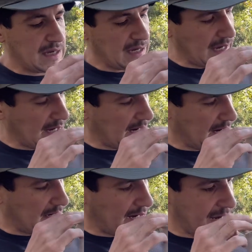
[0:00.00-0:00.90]

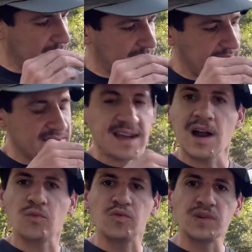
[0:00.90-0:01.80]
and then it's
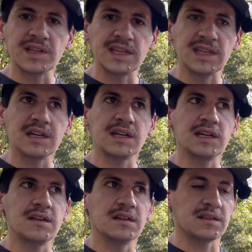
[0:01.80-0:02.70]
got really
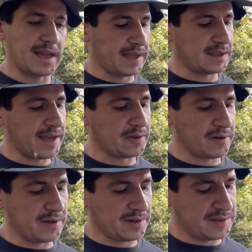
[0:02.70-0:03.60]
good like
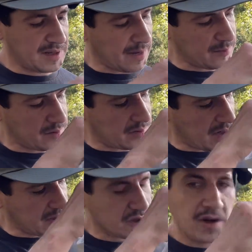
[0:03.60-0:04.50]
lycra
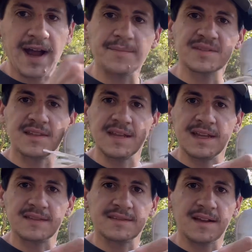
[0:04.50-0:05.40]
tongue straps on the
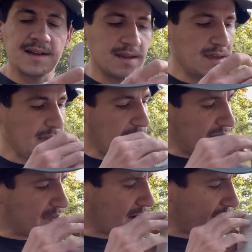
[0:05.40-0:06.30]
inside.
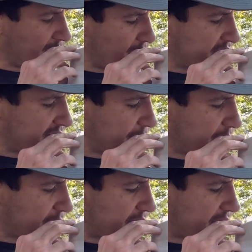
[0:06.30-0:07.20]
They're very
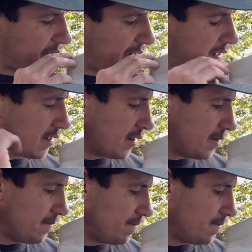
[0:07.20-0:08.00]
similar to like a.